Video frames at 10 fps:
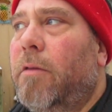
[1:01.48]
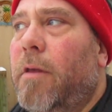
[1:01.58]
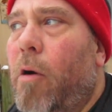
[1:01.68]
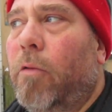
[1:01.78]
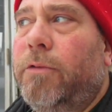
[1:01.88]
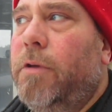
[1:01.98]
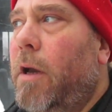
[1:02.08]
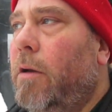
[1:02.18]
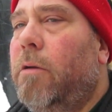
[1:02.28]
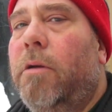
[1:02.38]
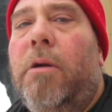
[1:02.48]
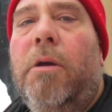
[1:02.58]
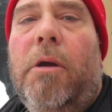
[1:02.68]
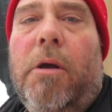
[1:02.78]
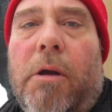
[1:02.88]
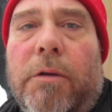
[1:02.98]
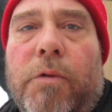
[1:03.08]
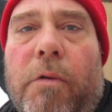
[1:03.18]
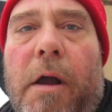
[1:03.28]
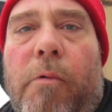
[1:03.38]
in the house yet
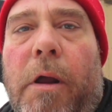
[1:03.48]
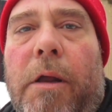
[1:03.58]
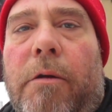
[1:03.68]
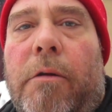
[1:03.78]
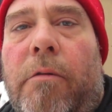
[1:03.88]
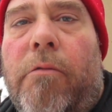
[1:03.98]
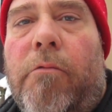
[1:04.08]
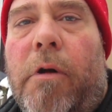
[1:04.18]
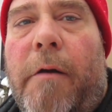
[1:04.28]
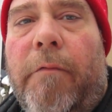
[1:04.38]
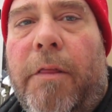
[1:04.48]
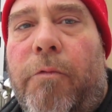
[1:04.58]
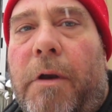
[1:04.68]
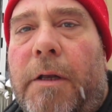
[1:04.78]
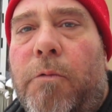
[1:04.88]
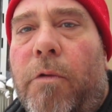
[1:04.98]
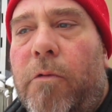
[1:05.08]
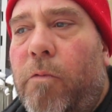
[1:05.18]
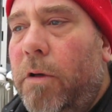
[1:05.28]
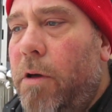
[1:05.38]
so that way we'll have like three days worth
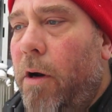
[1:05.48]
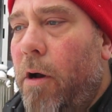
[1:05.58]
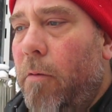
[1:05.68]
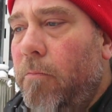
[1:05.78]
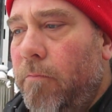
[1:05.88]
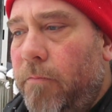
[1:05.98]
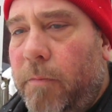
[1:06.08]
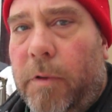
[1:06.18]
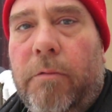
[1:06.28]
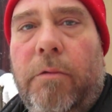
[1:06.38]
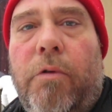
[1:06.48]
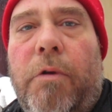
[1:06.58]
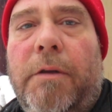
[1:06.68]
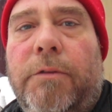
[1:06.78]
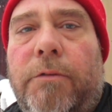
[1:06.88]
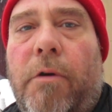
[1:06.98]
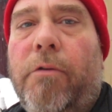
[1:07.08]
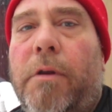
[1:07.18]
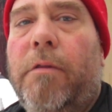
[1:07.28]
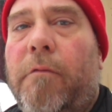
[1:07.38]
of wood cut up and two days
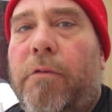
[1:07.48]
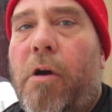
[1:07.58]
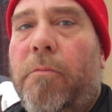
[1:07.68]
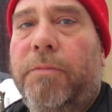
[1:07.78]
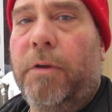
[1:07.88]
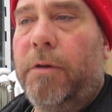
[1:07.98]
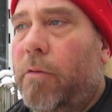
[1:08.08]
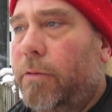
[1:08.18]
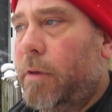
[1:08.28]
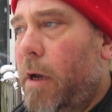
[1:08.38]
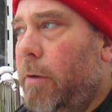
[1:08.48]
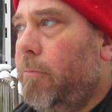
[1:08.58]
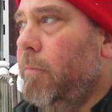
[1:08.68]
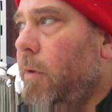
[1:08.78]
underneath of a tarp sitting outside